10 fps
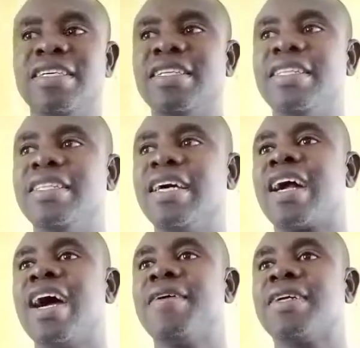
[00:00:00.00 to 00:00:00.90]
the
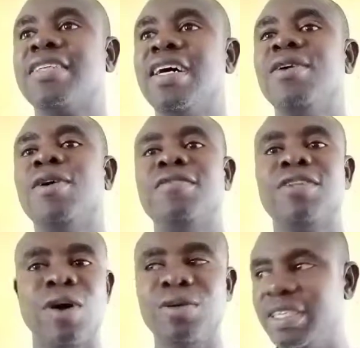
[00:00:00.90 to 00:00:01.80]
character of
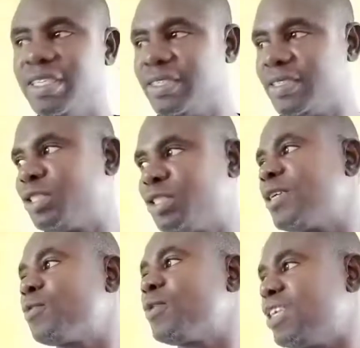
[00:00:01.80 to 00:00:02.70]
dullness associated
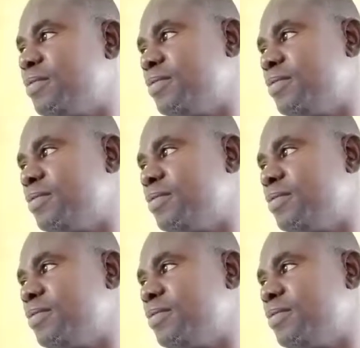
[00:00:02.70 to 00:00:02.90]
with him,